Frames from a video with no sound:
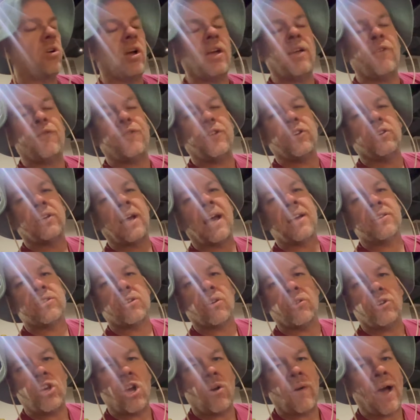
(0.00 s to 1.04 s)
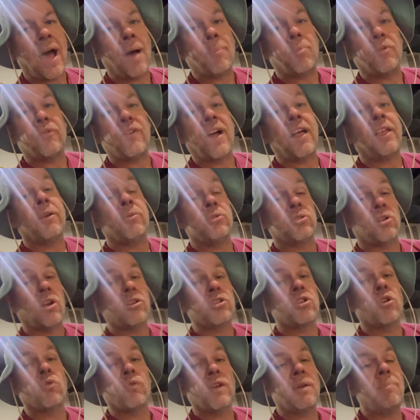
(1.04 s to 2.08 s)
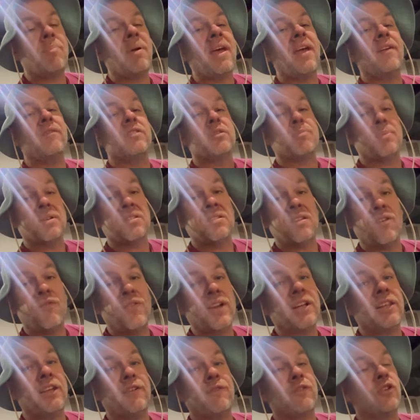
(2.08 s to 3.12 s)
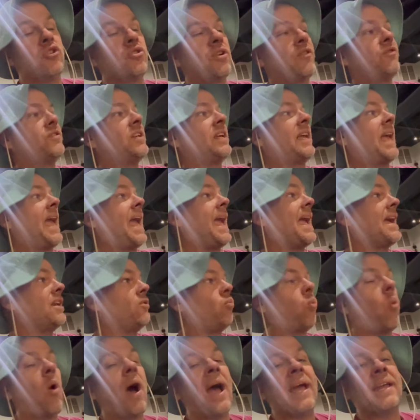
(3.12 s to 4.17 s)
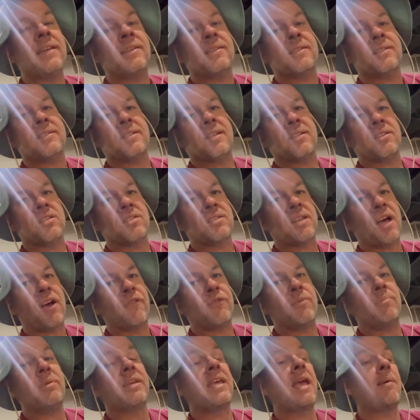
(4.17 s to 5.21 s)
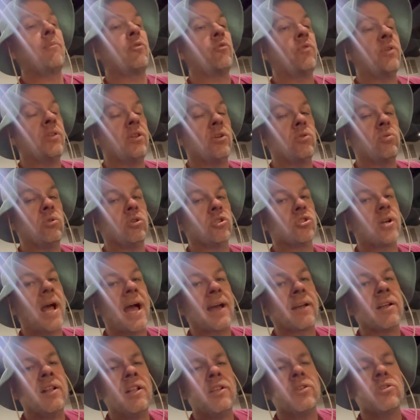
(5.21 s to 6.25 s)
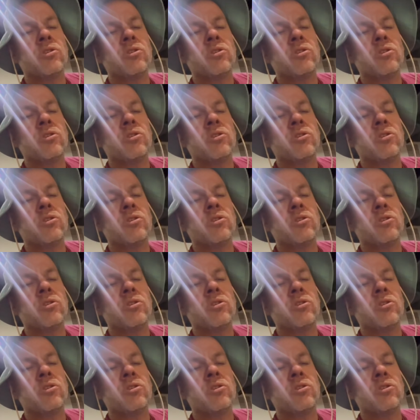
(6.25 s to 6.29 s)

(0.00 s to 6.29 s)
if you guys don't know, Apple Valley was also repaved specifically for drifting and widened and stuff and became a really cool track.